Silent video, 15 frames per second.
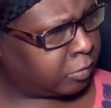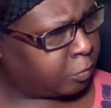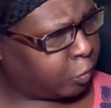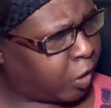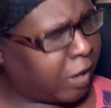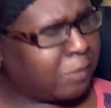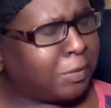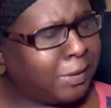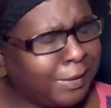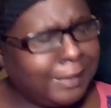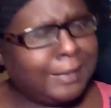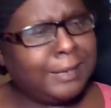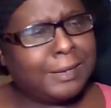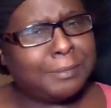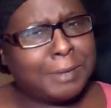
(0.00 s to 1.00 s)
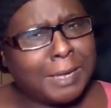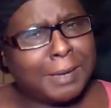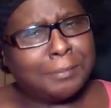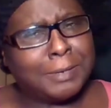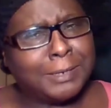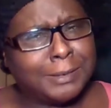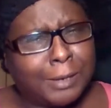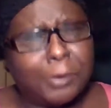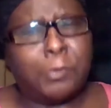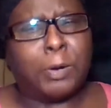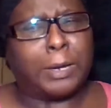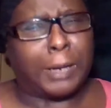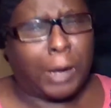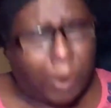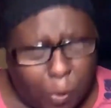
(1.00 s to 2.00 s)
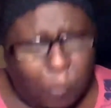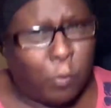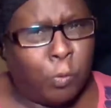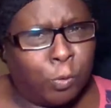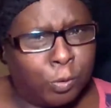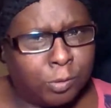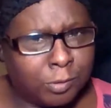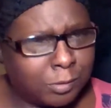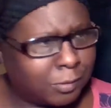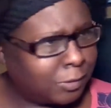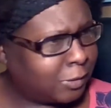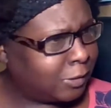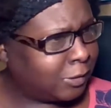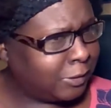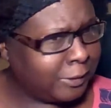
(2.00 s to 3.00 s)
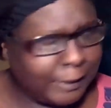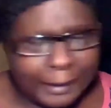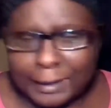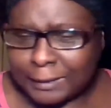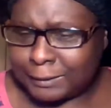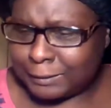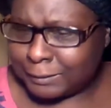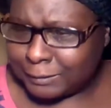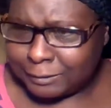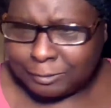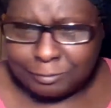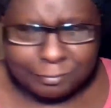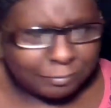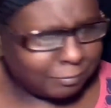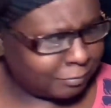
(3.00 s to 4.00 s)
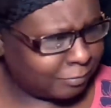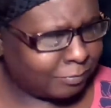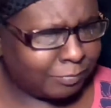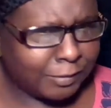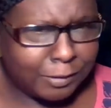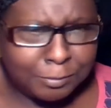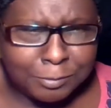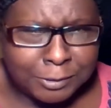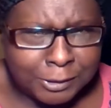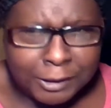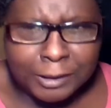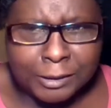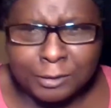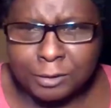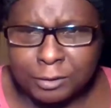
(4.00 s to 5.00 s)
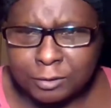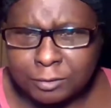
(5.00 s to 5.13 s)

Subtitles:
Probably end up having to doing. Oh, yeah. I'm telling you.